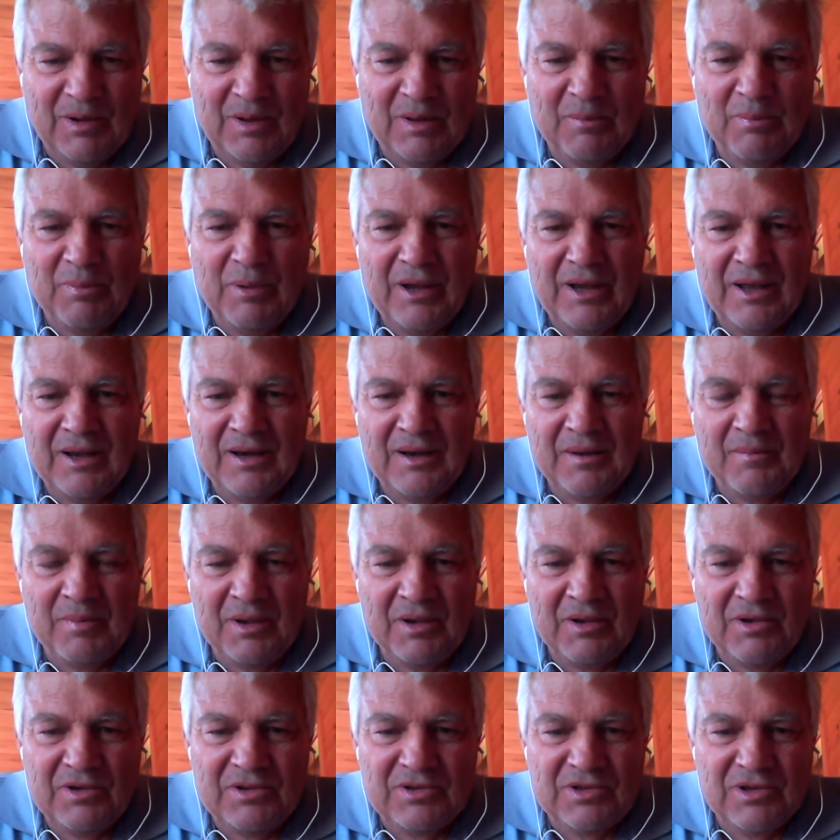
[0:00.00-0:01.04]
partly
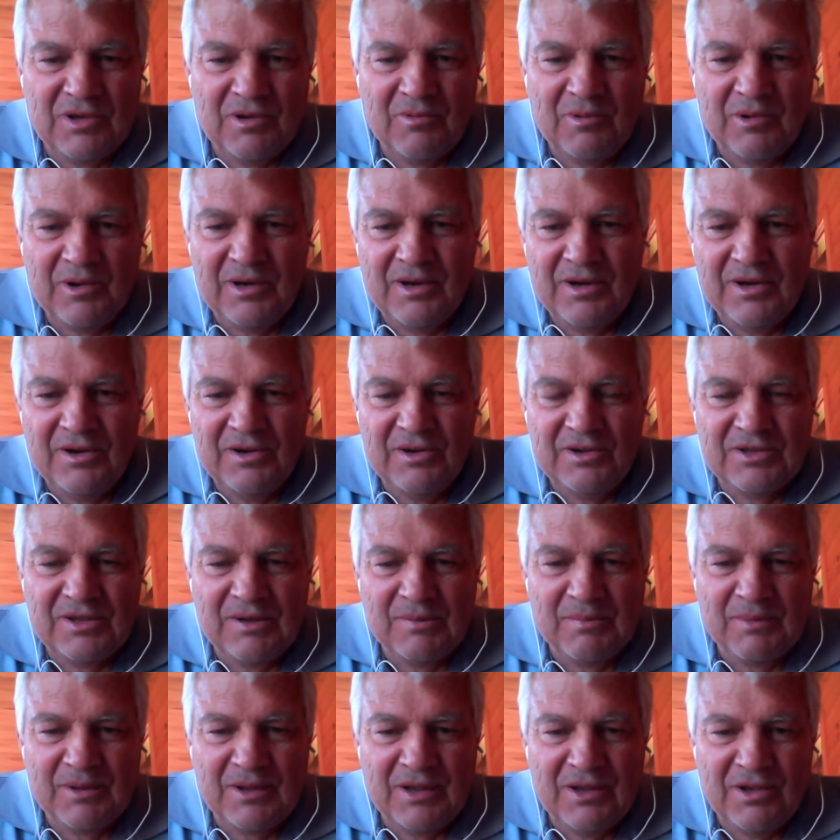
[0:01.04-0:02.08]
because I want to do
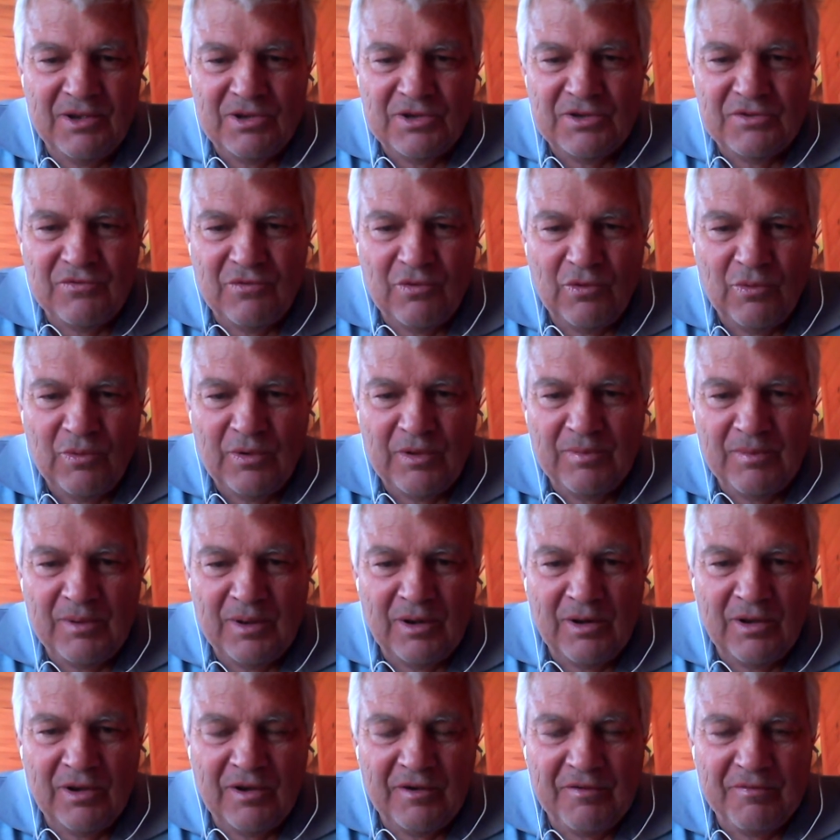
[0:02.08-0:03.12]
something useful with my
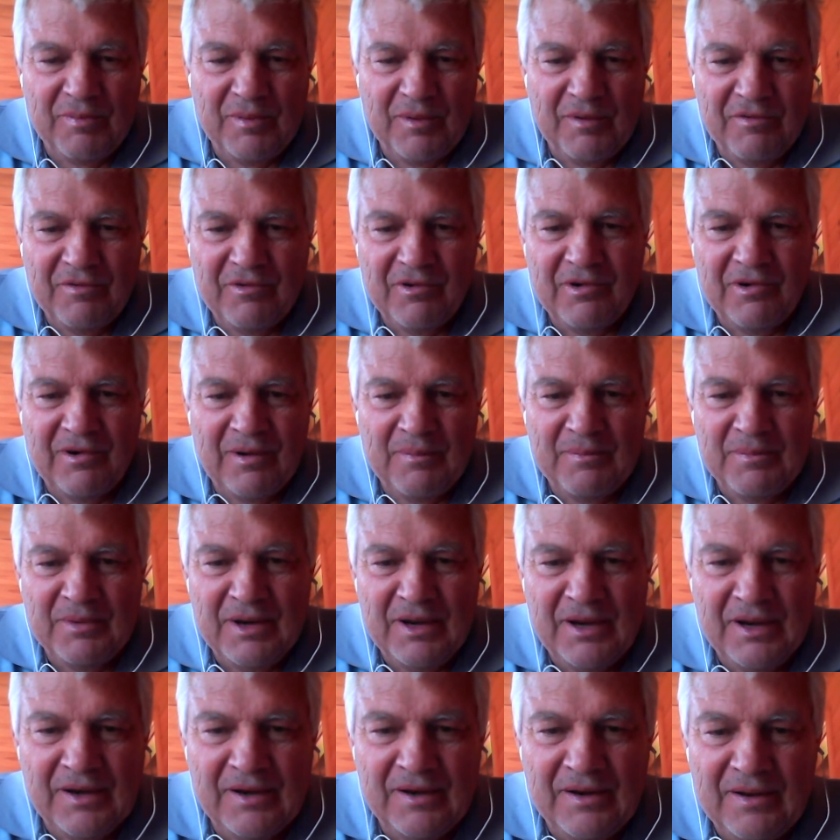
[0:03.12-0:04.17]
life before I'm
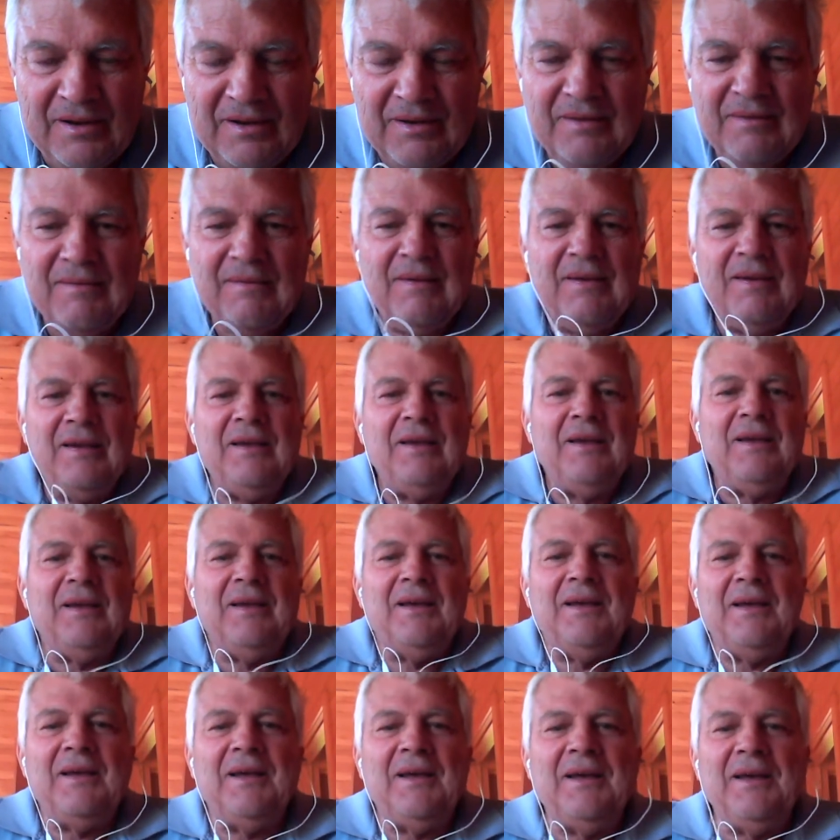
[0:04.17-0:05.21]
dead.
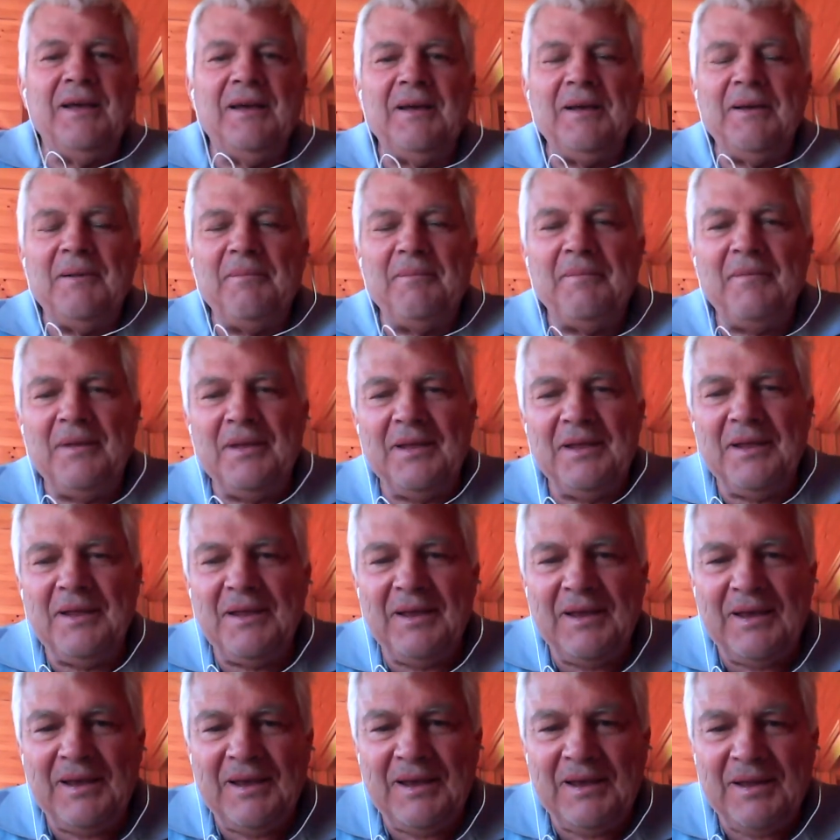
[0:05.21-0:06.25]

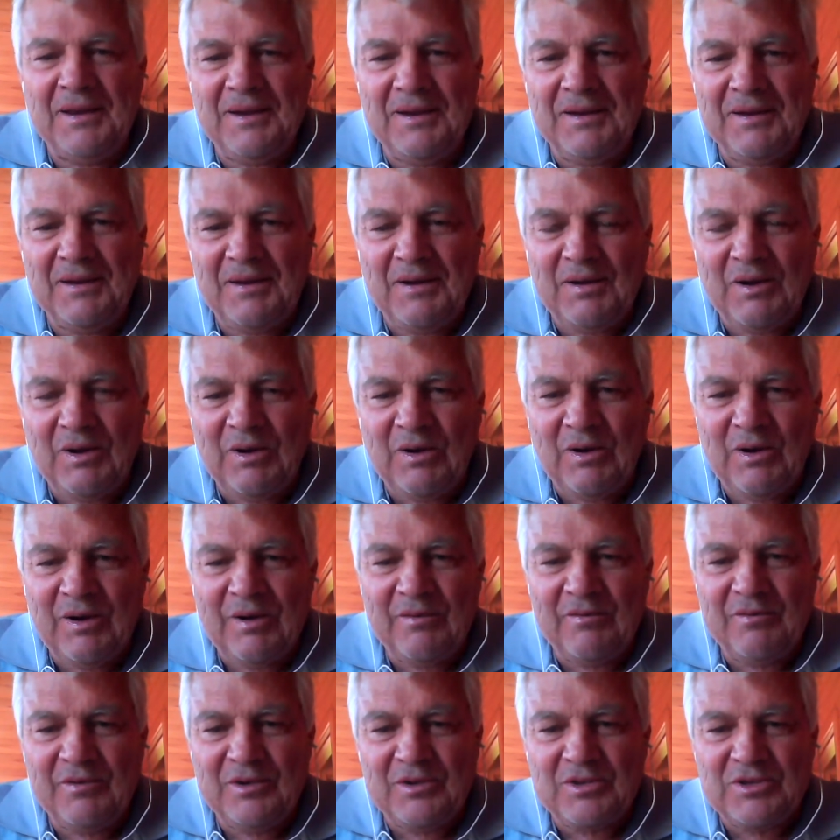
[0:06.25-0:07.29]
And
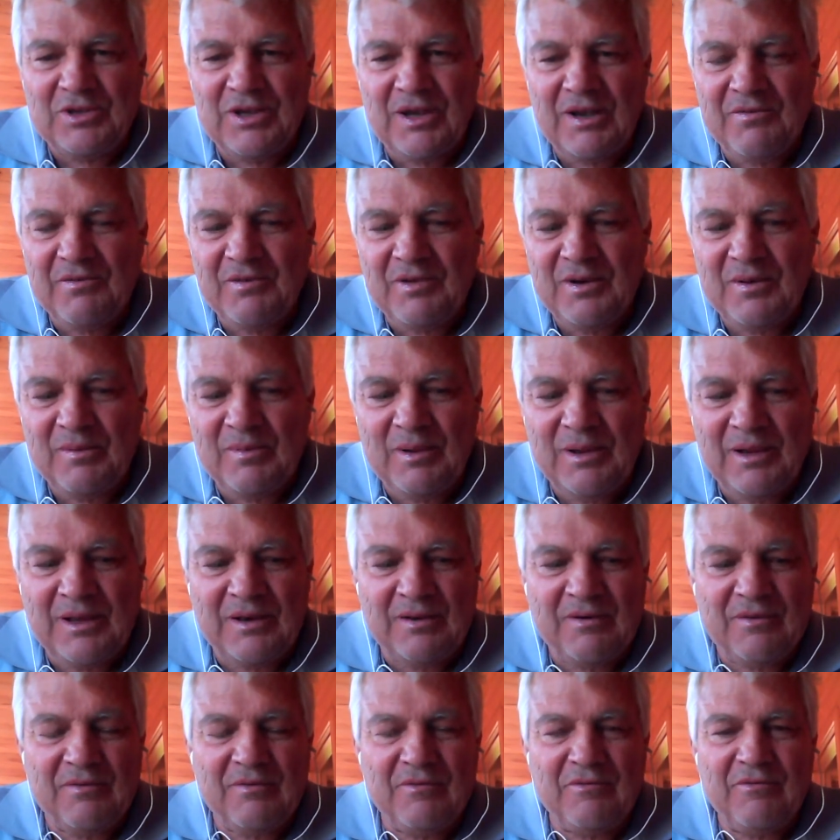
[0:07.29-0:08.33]
I've discovered about
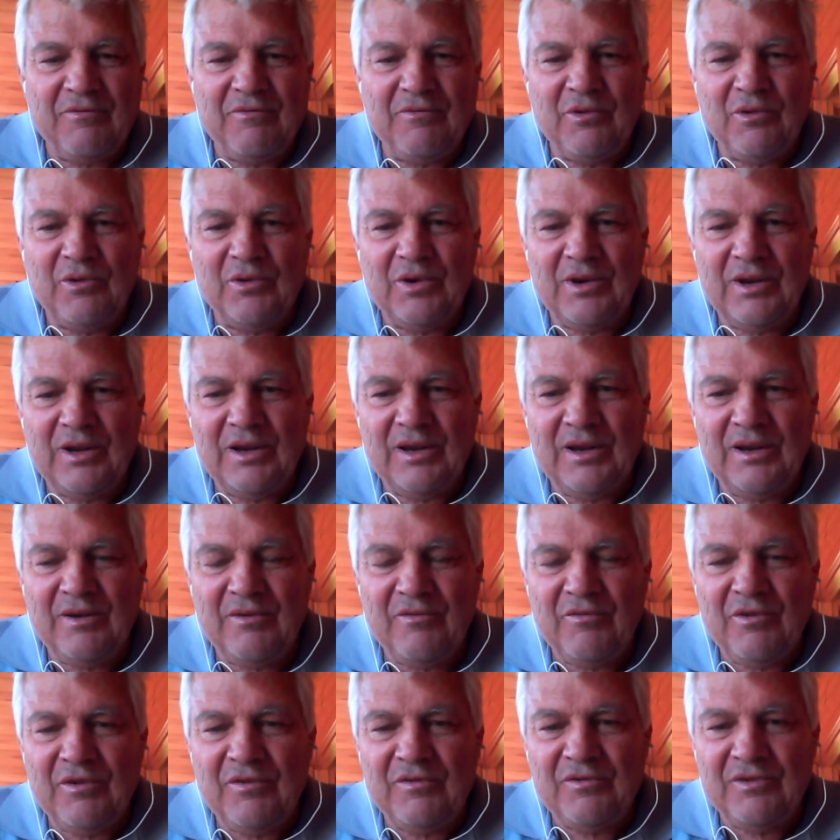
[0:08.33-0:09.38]

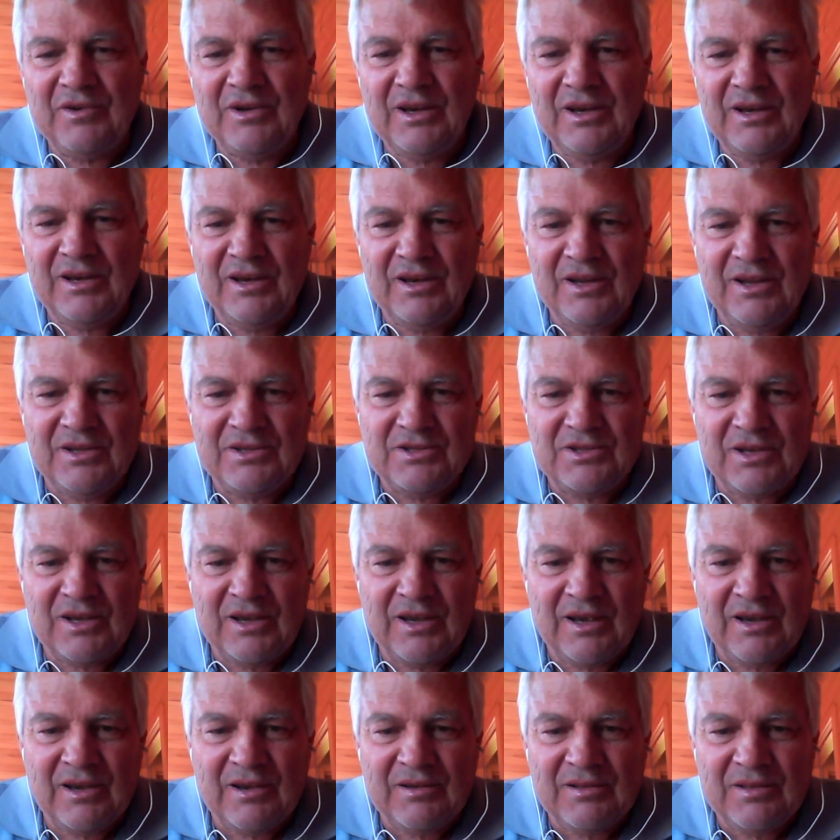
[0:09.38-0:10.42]
15 years
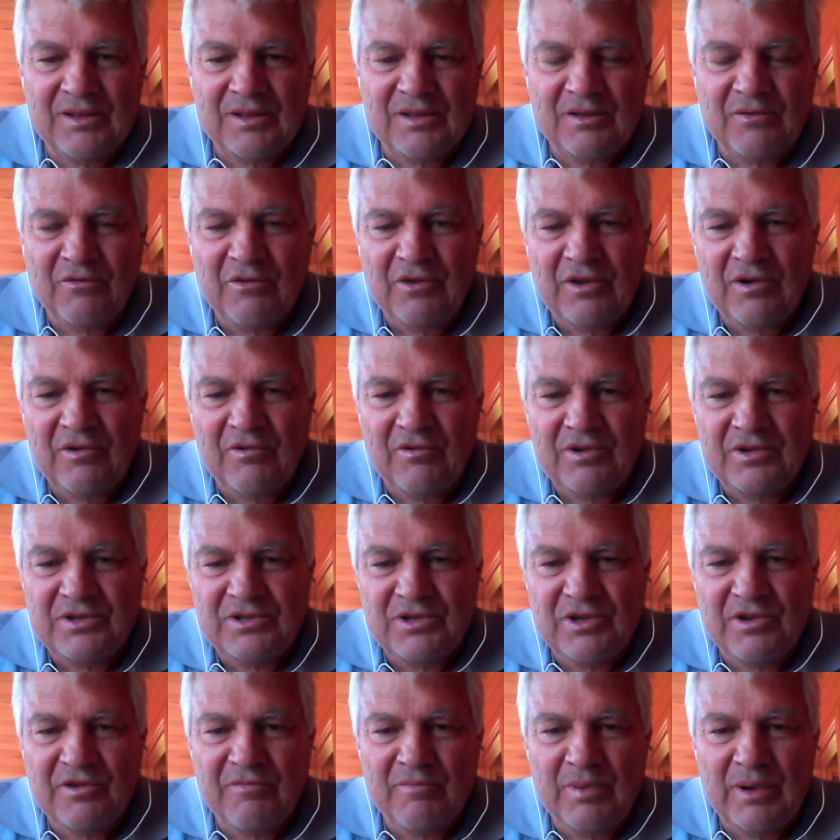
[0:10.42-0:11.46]
ago that the Federal
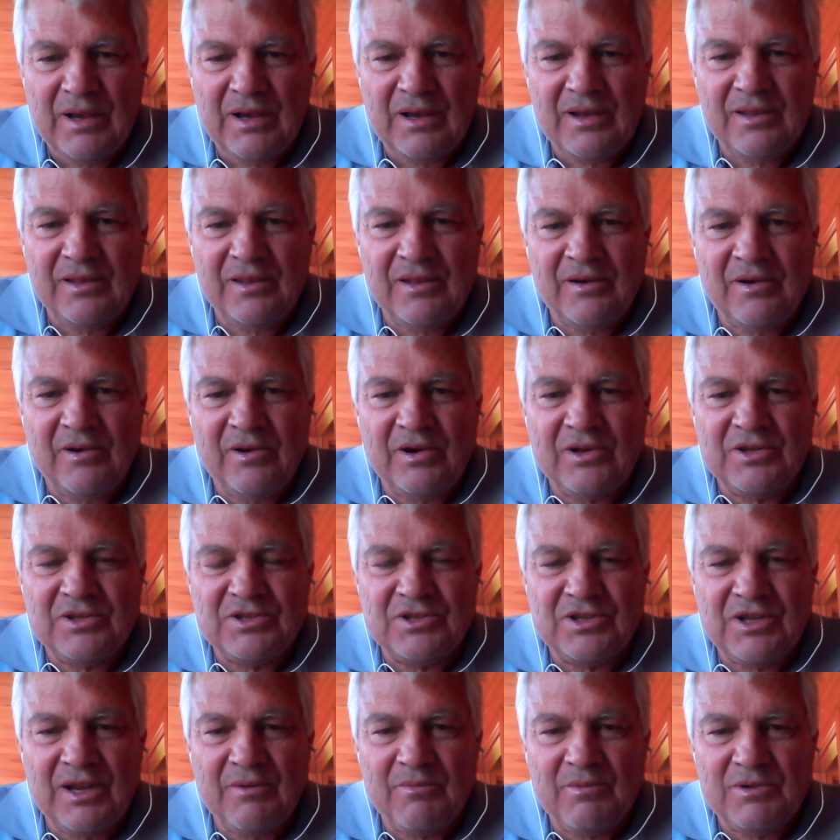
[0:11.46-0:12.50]
Reserve Bank of the United
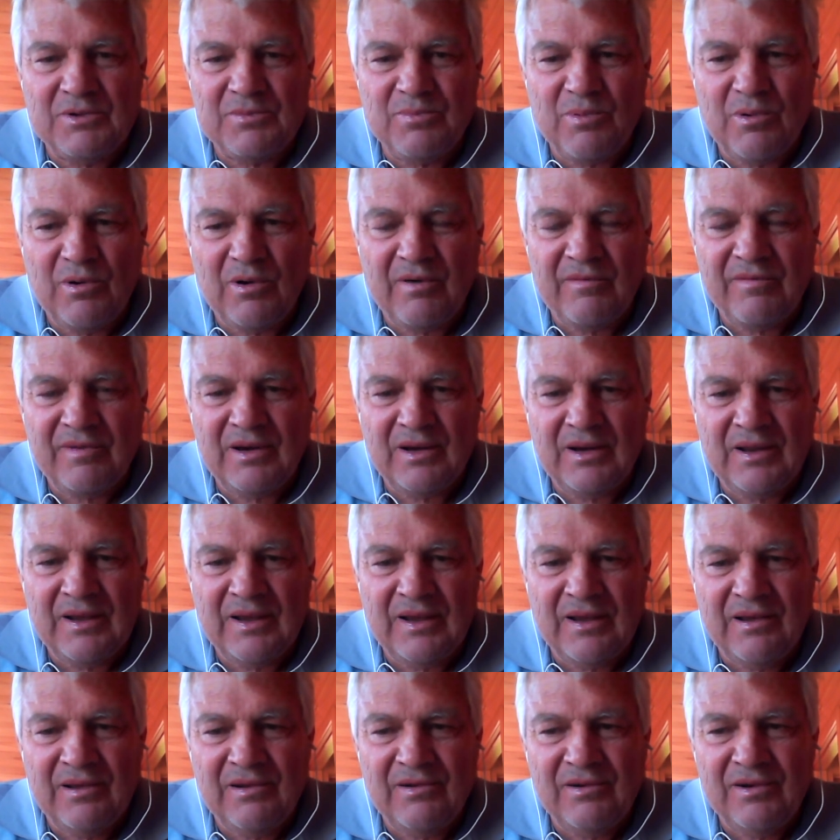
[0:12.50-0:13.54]
States was privately
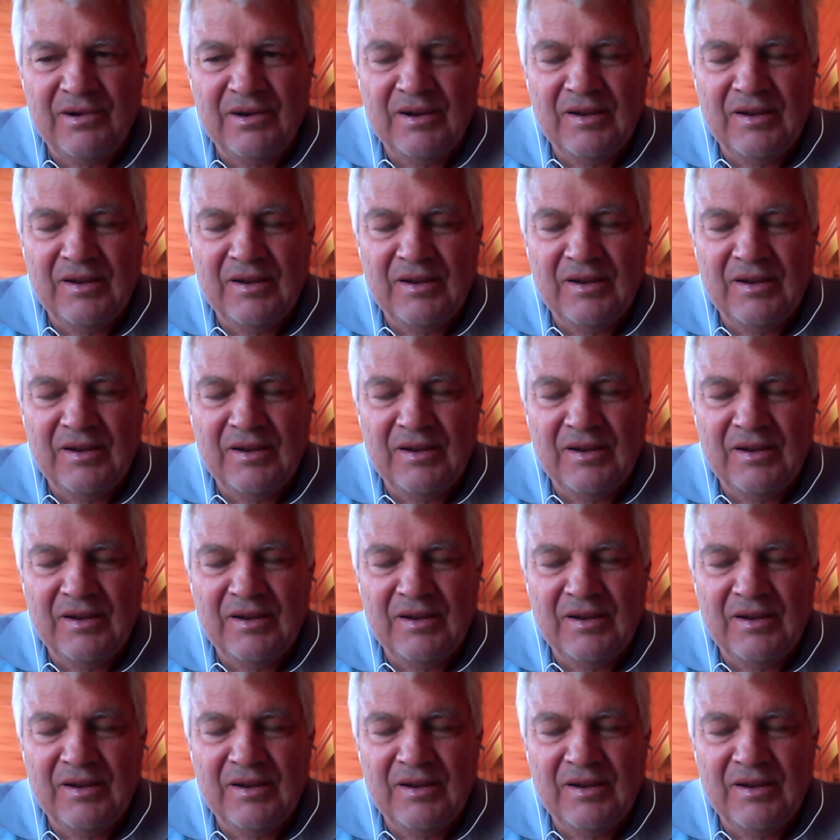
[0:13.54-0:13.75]
owned,